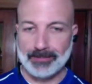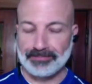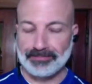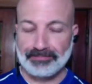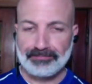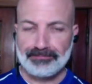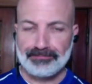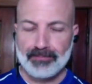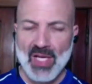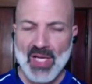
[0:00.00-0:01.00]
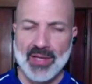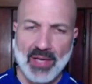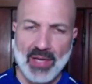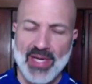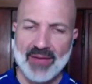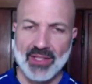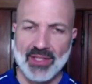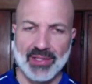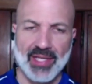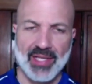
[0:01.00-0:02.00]
Um, and then we
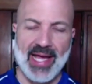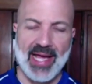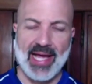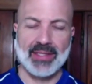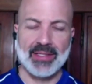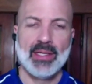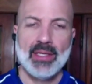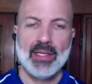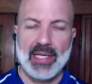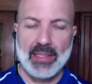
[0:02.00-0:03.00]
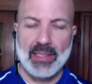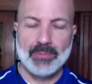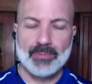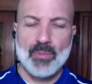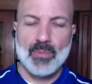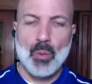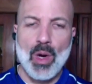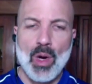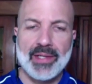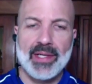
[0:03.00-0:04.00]
have to look at um,
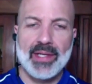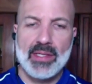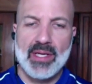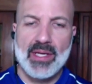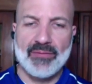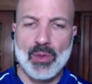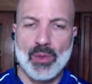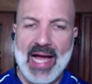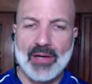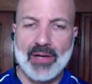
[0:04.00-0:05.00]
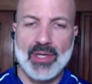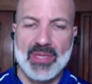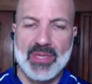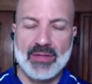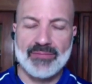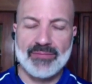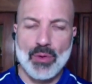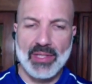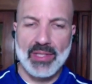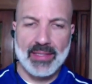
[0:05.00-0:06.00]
what if we're not going to
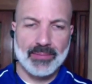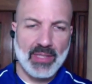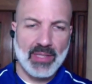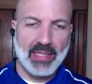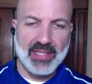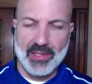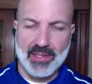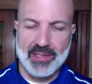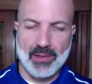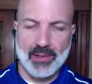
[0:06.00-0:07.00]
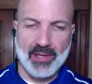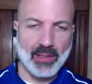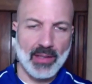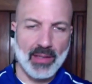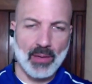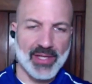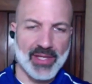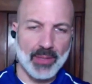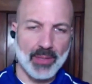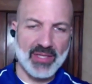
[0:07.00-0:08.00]
be fully uh, distance learning,
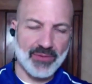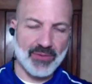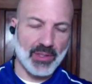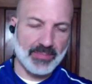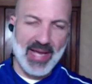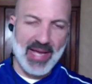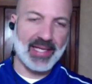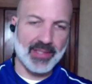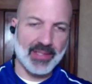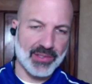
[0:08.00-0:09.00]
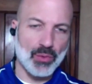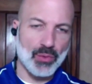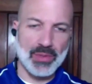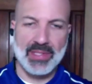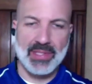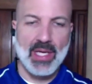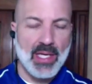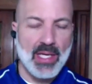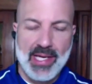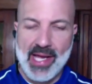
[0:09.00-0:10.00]
are we going to be fully back in
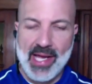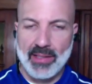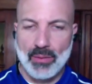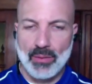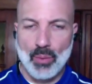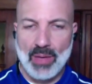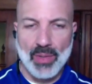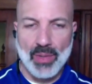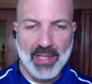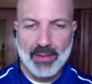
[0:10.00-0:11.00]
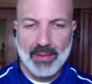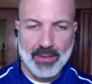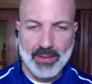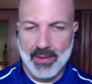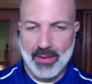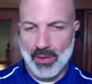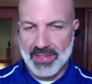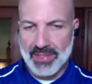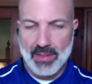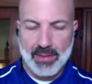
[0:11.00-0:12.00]
schools? And what would
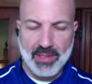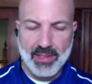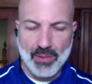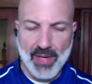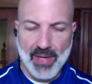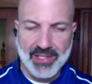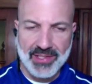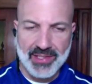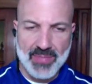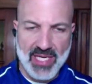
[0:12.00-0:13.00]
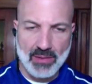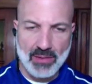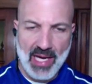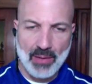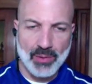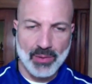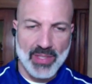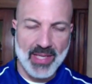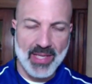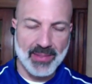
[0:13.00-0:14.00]
those situations be?
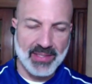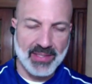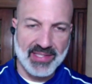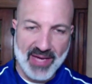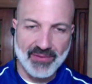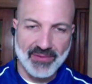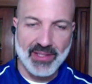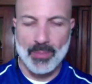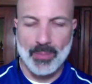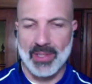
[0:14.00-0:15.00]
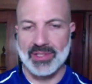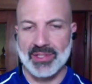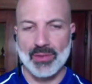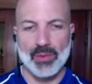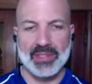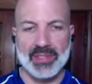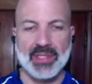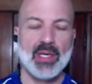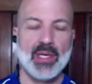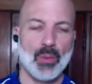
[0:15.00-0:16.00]
How would we be able to safely open our
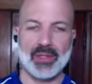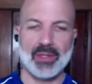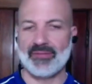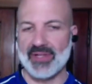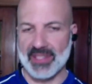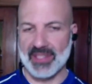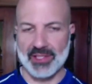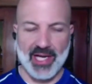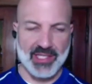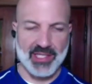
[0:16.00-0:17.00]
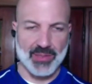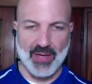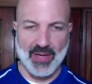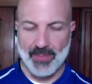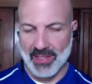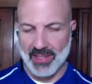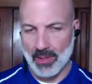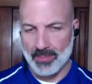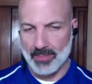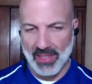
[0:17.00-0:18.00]
schools? What are the physical changes we have to
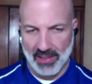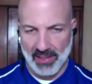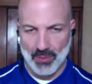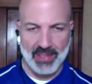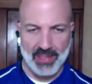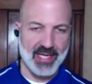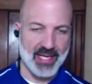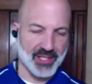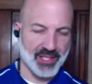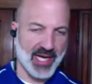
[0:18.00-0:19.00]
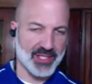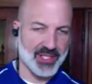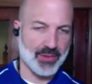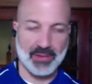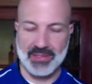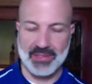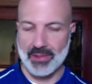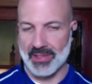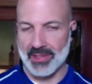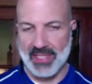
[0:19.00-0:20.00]
make to our buildings? What is the education
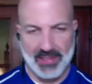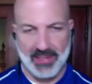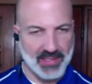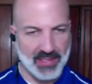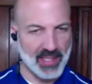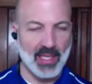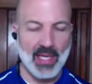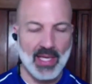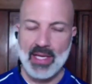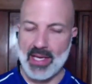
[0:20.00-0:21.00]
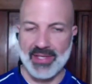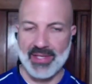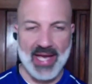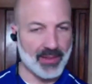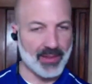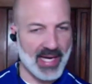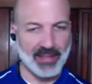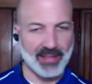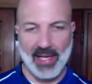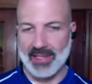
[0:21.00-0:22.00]
around social distancing and the
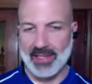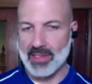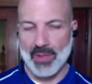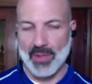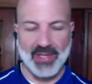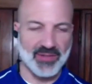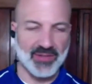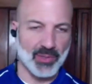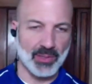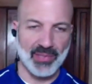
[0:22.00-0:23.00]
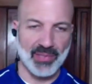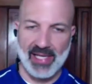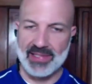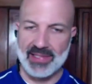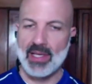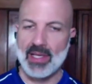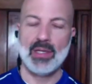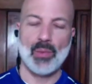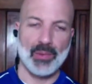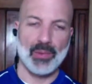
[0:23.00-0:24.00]
health guidelines that we would have to put in
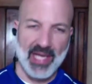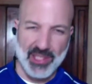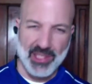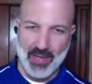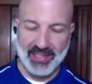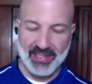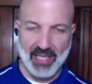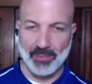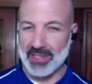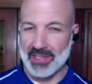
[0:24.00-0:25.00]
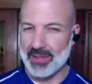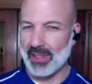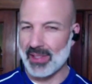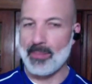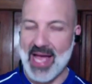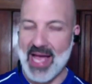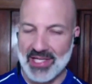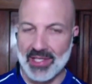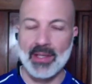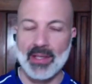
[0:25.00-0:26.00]
place? Where would that training take place? You can
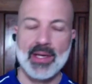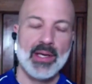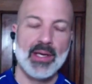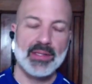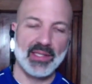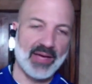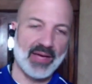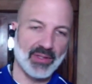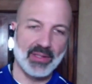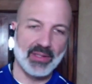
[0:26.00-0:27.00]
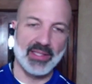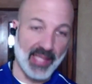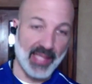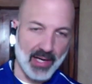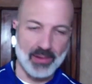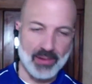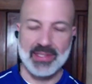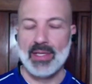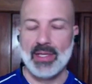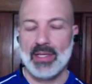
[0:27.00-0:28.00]
imagine the level and
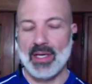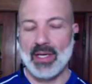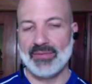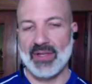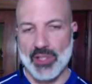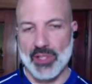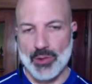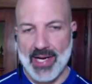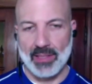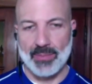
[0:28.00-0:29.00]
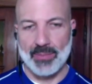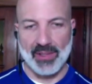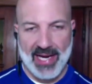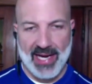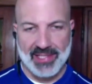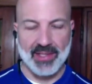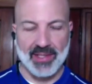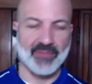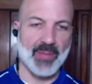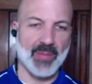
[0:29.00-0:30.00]
layers of different training,
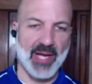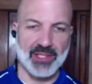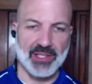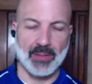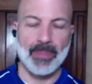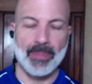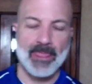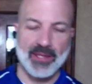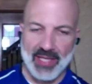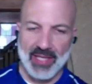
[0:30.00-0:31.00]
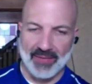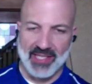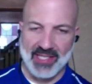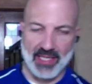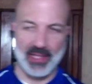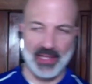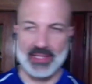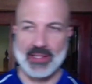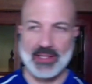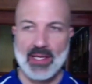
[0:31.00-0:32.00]
communication, information that would have to
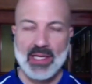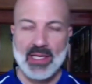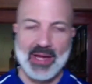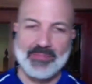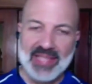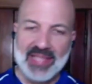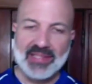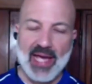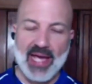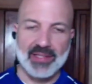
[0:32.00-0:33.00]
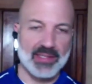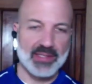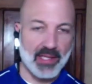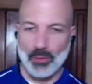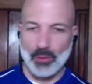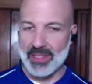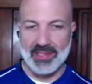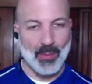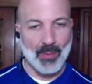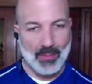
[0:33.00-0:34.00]
take place. My best guess is that it
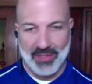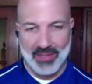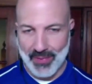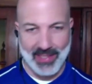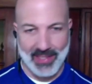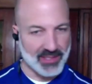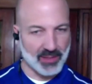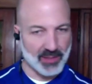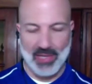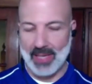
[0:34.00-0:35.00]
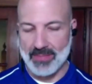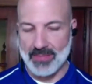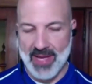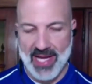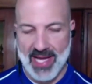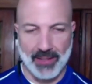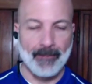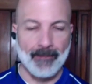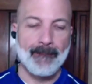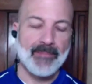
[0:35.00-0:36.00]
will be somewhere in between, as you can probably
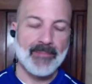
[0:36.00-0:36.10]
imagine.